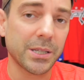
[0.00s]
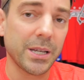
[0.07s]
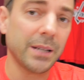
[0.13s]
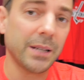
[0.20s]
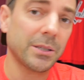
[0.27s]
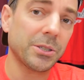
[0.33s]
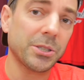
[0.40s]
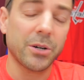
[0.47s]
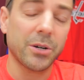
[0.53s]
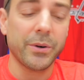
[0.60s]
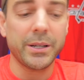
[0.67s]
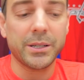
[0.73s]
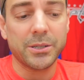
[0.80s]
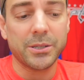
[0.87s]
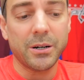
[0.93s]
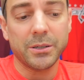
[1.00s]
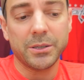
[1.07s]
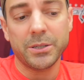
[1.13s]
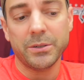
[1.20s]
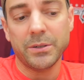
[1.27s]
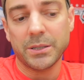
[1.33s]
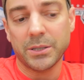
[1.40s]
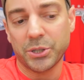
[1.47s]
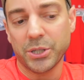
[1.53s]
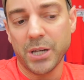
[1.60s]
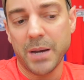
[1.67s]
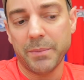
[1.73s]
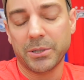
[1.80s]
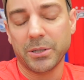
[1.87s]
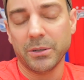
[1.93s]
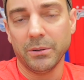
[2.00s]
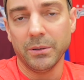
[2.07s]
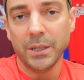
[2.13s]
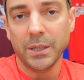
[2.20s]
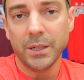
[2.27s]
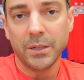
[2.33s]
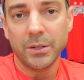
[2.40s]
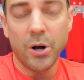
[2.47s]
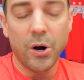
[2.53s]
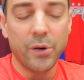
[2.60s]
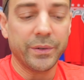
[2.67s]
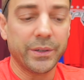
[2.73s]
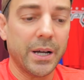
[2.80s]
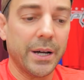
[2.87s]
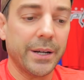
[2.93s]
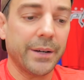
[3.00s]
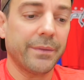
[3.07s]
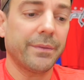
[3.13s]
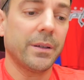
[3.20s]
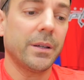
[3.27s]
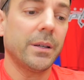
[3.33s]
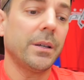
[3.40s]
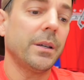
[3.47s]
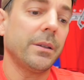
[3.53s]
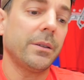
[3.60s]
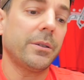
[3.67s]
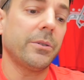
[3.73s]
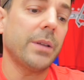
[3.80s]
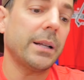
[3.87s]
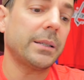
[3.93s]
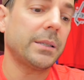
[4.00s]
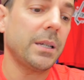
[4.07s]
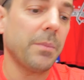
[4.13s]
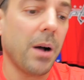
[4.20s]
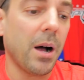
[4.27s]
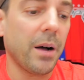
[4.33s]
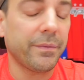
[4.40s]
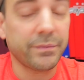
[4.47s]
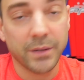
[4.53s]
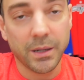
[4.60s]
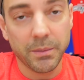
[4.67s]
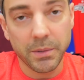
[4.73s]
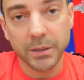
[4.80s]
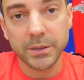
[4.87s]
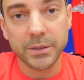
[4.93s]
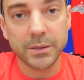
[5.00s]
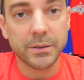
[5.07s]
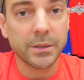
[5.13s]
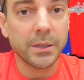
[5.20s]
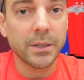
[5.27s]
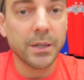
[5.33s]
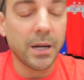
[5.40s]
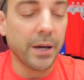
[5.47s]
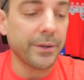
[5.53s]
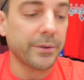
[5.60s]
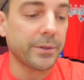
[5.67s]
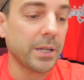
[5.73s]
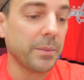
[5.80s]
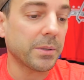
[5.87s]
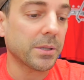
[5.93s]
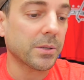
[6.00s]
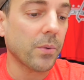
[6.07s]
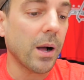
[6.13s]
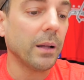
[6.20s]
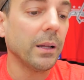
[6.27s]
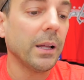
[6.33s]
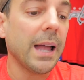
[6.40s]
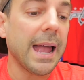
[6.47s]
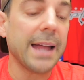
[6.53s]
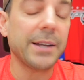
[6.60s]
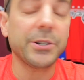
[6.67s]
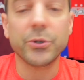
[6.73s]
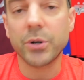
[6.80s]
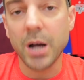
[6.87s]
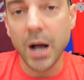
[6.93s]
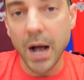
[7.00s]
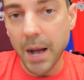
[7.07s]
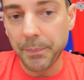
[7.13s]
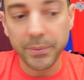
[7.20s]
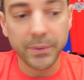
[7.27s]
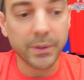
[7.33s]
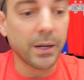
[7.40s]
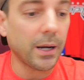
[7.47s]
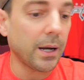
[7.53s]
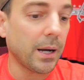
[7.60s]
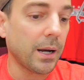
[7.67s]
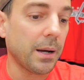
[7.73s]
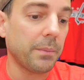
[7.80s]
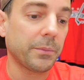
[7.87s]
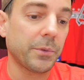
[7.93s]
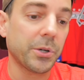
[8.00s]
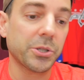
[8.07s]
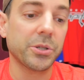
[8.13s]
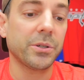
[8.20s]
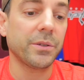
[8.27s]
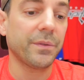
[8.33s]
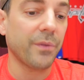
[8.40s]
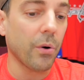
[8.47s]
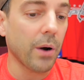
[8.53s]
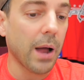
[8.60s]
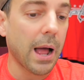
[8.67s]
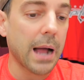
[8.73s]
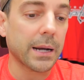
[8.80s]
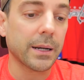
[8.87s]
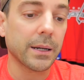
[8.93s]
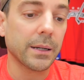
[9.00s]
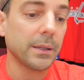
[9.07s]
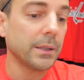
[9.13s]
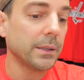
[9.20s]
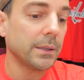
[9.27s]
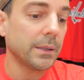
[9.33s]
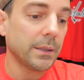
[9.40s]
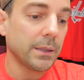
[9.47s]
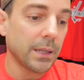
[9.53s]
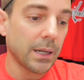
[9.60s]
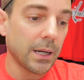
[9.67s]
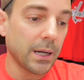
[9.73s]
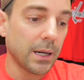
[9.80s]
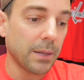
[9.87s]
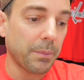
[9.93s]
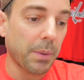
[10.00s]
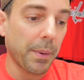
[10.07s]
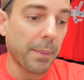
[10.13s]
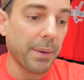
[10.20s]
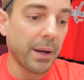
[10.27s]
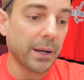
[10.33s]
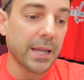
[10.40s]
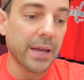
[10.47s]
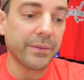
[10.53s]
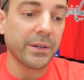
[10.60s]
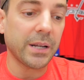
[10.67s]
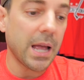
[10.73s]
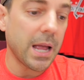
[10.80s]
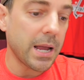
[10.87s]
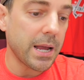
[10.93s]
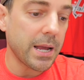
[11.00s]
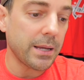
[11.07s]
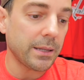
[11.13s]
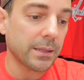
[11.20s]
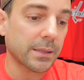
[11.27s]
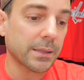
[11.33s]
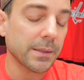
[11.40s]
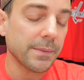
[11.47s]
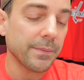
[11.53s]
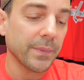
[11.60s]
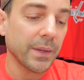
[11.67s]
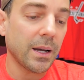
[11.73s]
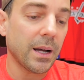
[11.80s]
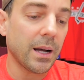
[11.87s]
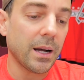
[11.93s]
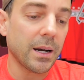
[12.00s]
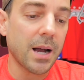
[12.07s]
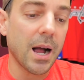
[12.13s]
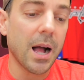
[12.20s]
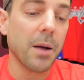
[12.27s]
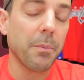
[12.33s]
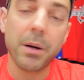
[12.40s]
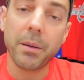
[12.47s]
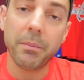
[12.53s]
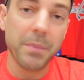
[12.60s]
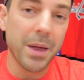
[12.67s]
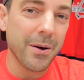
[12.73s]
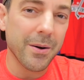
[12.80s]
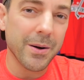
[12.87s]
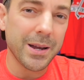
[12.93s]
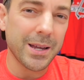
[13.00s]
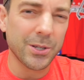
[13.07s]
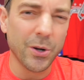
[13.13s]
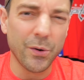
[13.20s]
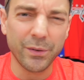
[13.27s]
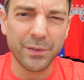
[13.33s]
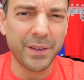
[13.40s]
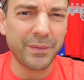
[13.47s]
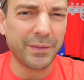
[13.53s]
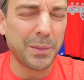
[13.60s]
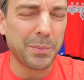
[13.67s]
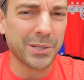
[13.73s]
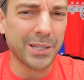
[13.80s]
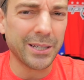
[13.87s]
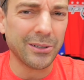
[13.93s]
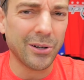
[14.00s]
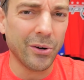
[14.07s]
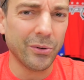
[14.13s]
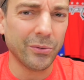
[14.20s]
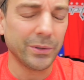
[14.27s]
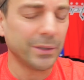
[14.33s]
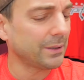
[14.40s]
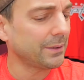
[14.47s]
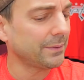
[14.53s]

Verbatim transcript: He had such a great start too. That's a shame until COVID kind of threw that team off amongst other teams as well. Andrew Copp, um, Christian Dvorak, uh, blah, blah, blah, Kevin Hayes, uh, Kyle Palmieri. He's over fifty percent owned.